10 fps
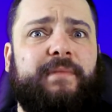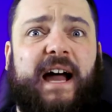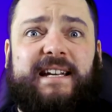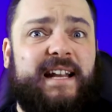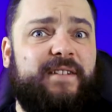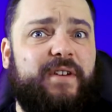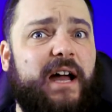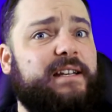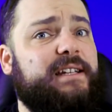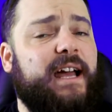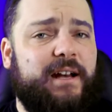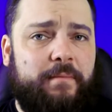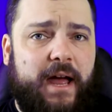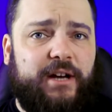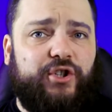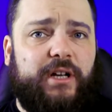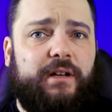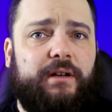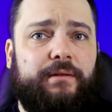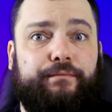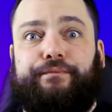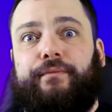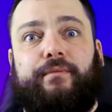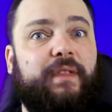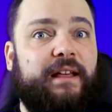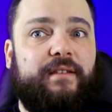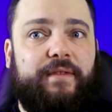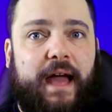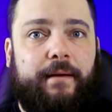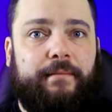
identify, detect magic, things of that